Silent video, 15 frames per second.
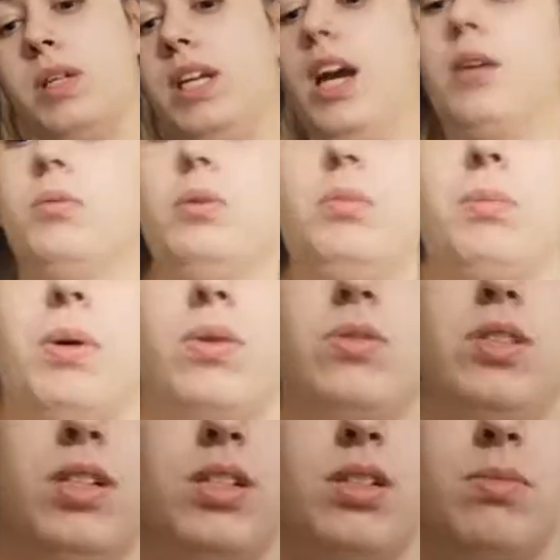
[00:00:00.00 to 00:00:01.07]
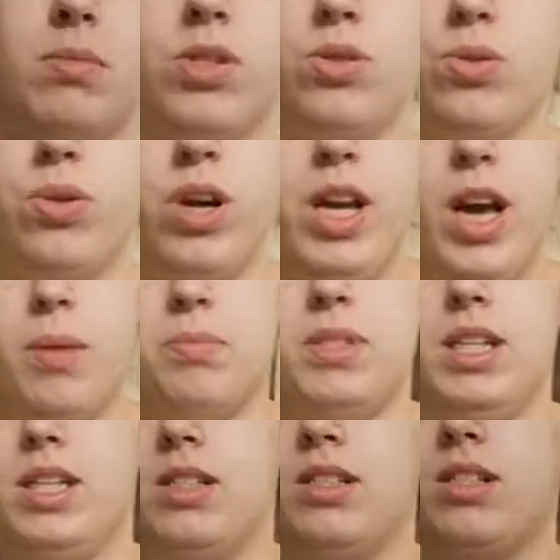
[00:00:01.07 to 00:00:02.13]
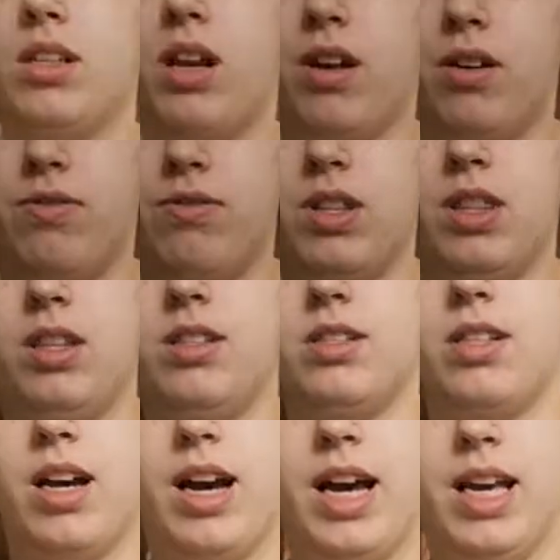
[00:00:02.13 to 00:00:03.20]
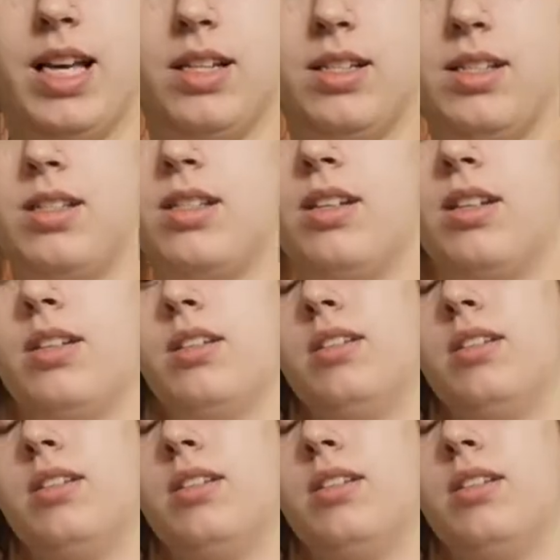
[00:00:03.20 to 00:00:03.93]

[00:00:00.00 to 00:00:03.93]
But yeah, I'm going to be posting some story updates of these guys.